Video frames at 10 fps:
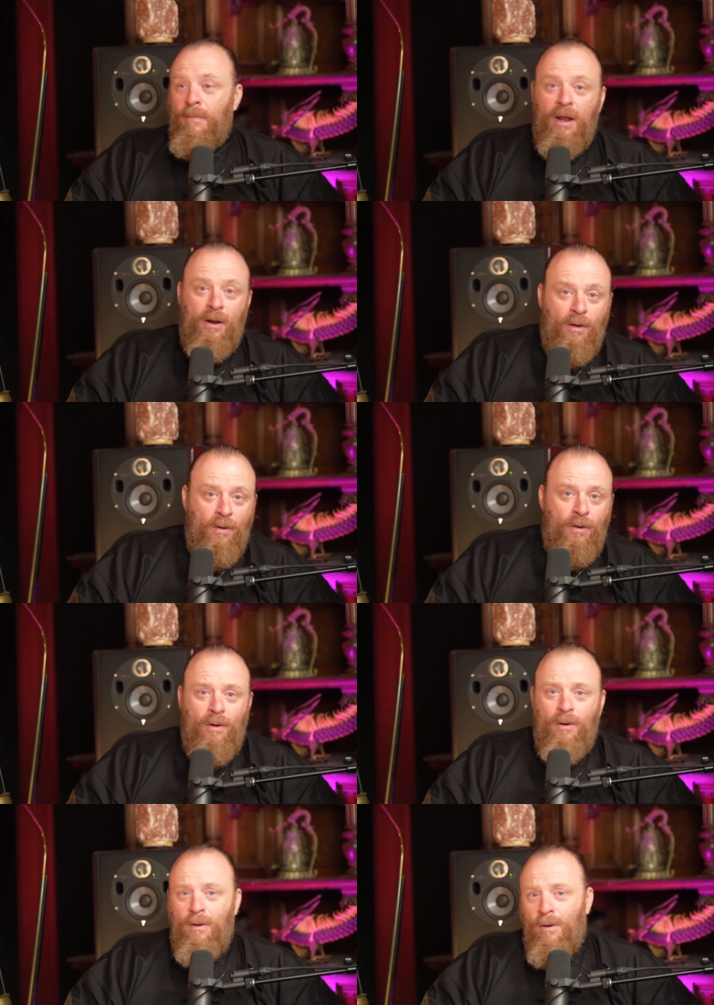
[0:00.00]
my
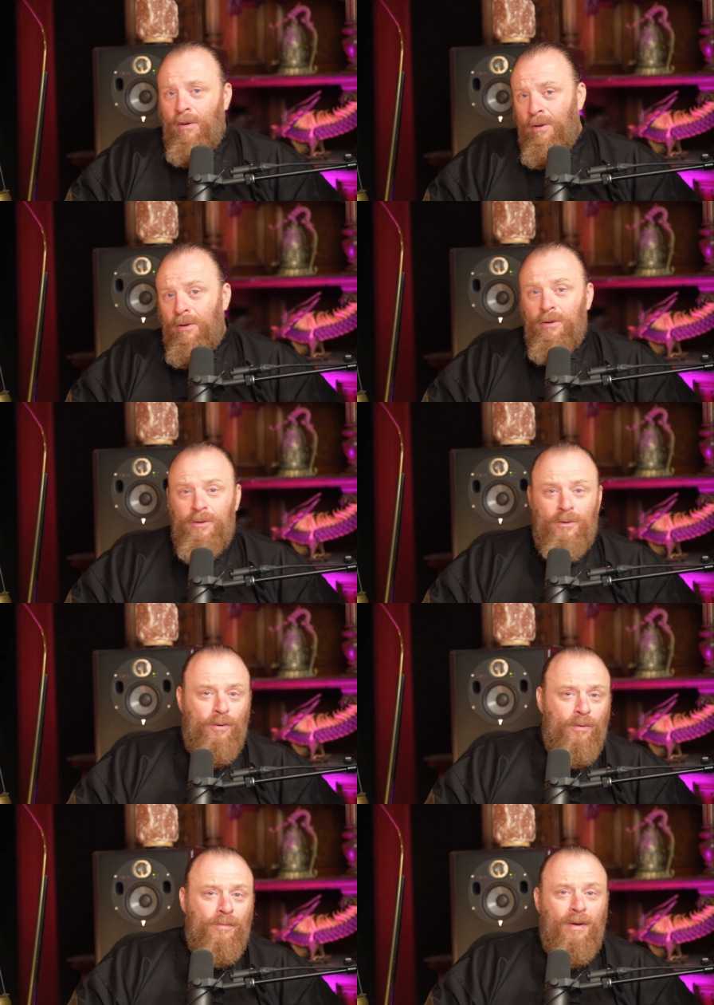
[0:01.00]
Lord,
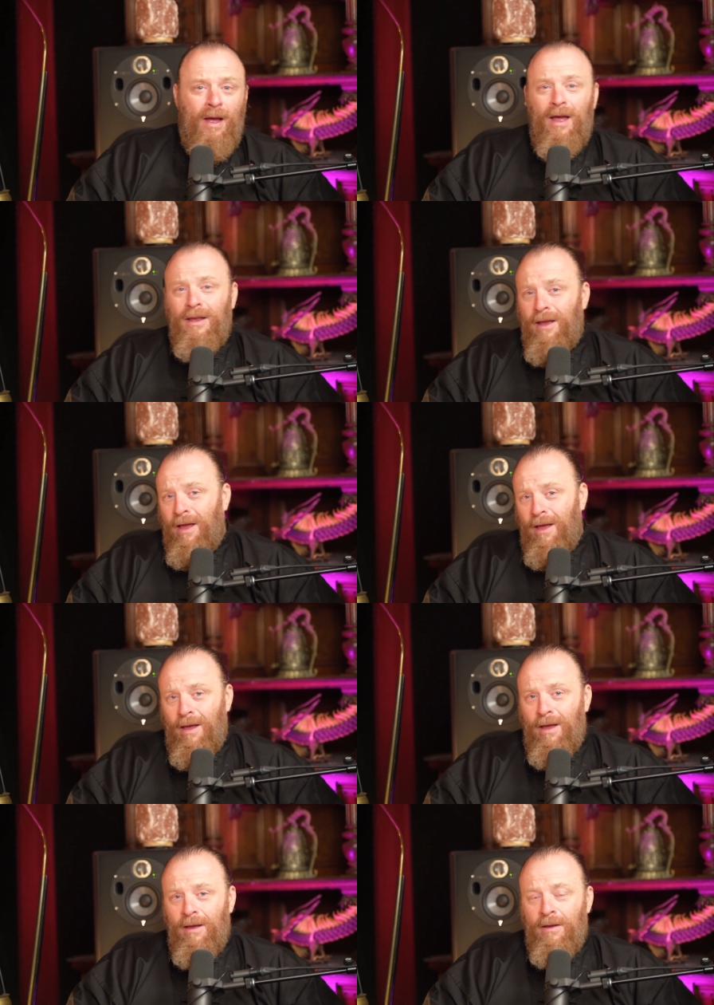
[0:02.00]

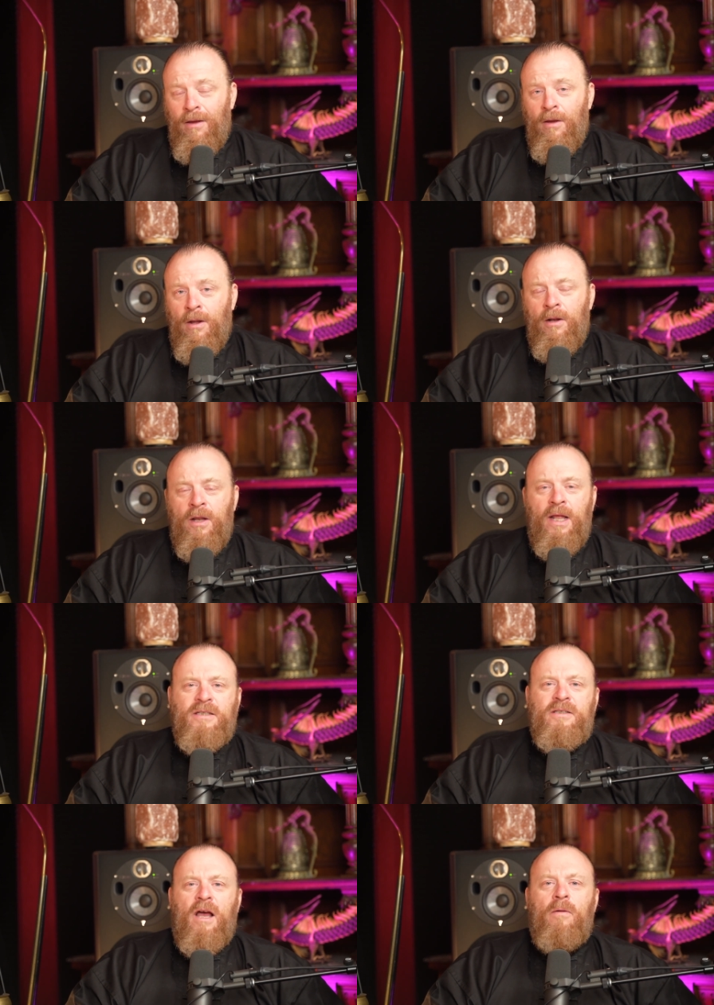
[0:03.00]
Kumbaya.
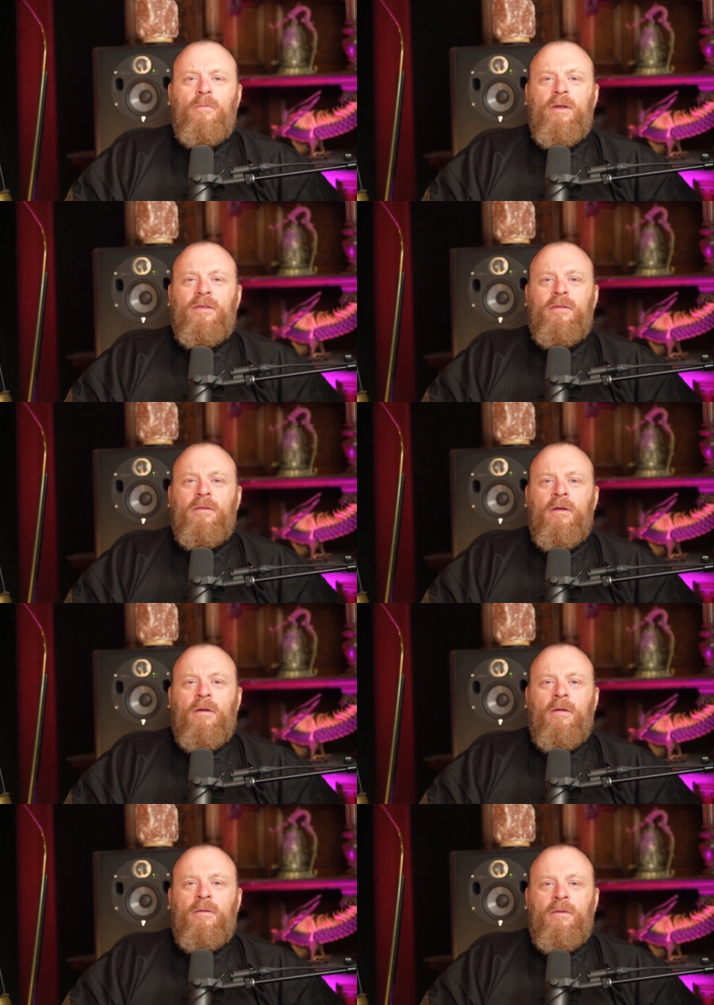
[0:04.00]
Let's start with
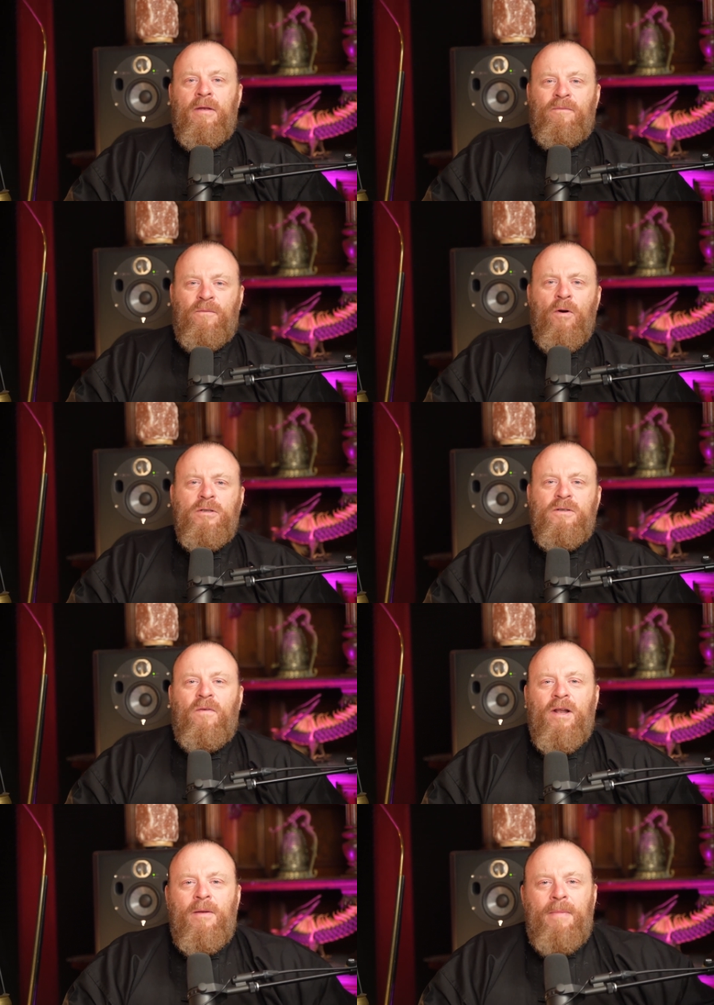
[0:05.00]
the first
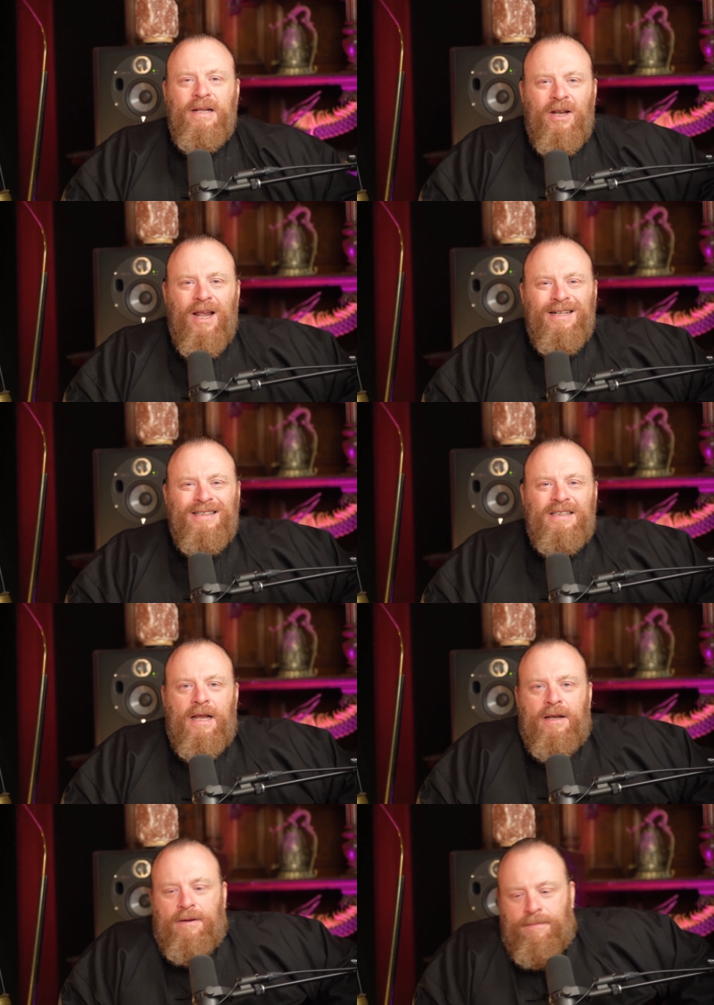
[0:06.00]
fundamental
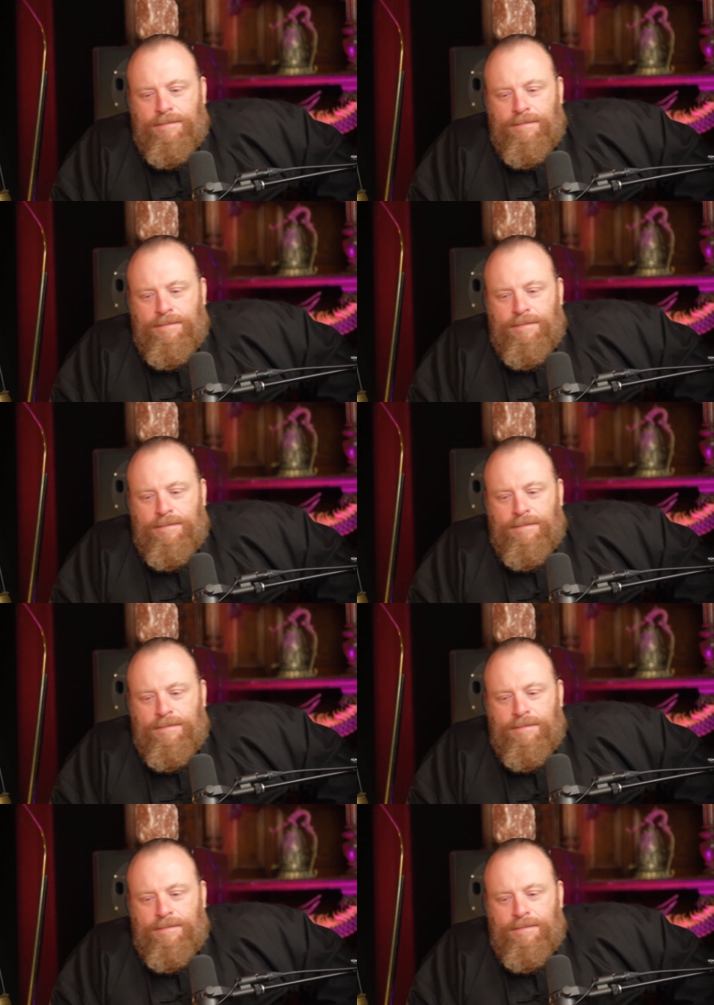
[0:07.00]
understanding.